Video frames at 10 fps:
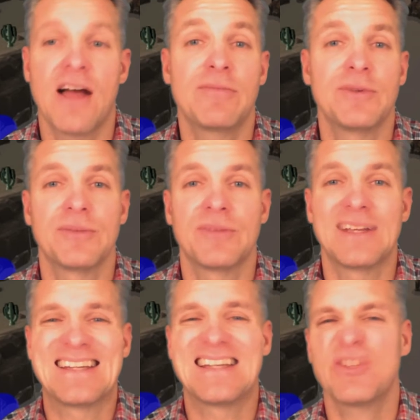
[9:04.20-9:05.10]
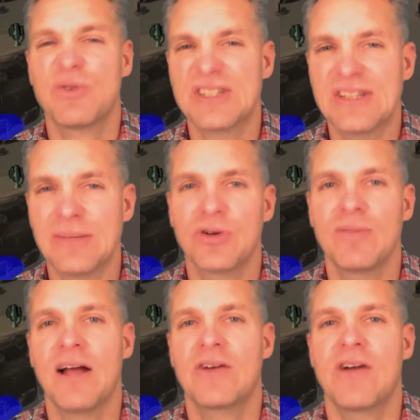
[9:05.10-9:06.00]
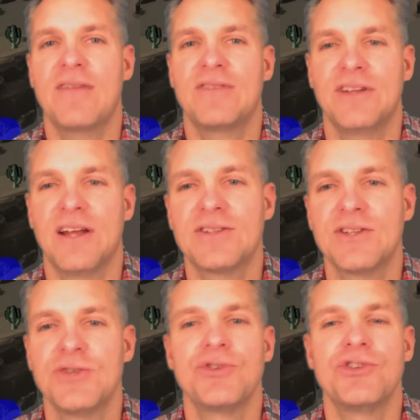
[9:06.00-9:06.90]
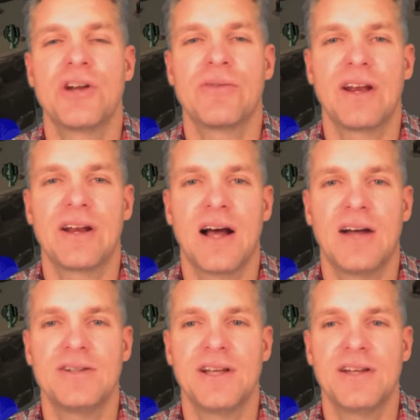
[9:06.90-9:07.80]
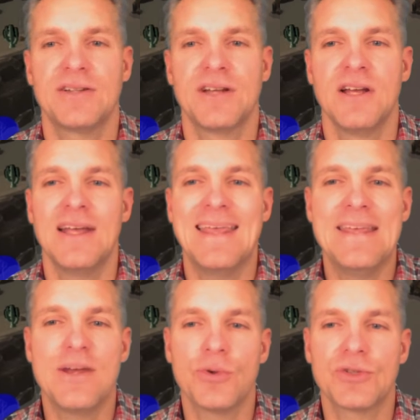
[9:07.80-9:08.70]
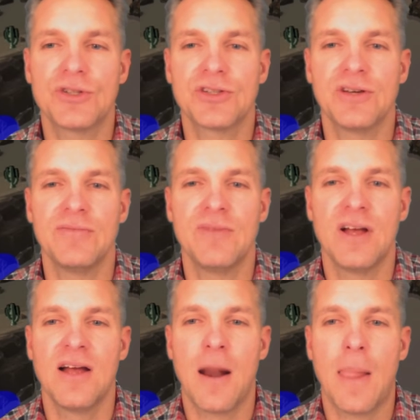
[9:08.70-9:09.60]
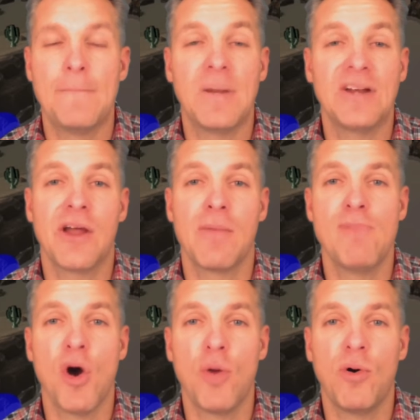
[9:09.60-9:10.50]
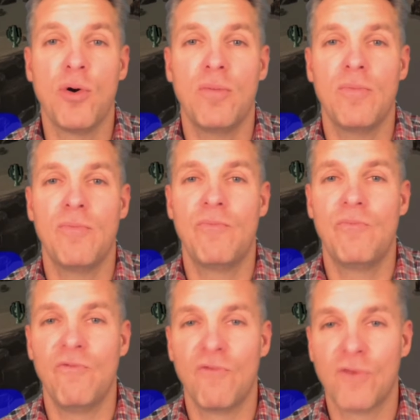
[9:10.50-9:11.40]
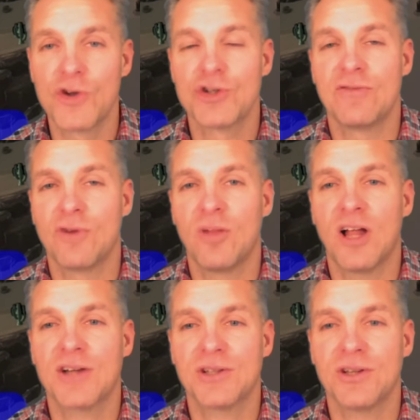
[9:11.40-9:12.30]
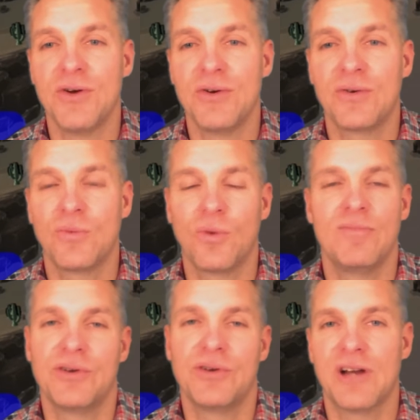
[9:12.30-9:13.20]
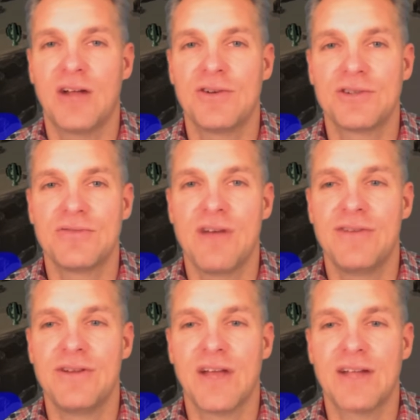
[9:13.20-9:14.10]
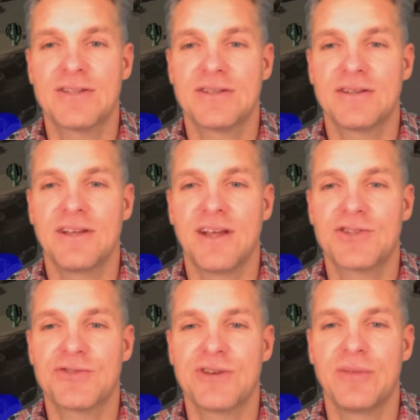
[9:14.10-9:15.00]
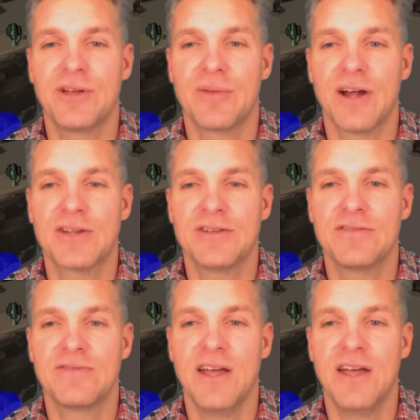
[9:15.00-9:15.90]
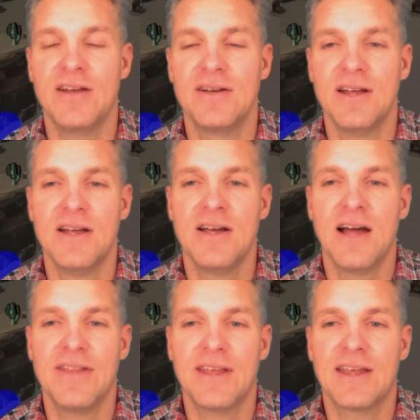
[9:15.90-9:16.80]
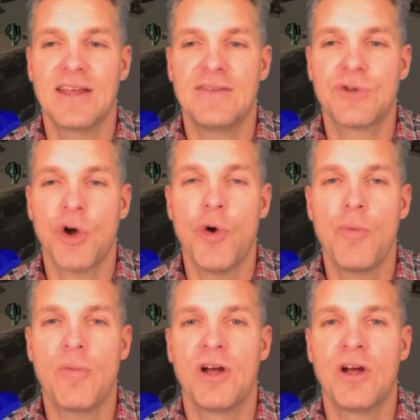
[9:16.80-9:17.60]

but something sort of similar to Minecraft in that it's a user-generated content ecosystem. But their mobile version of Roblox alone, $1 billion in revenue. That's extremely impressive. And I think it gives hope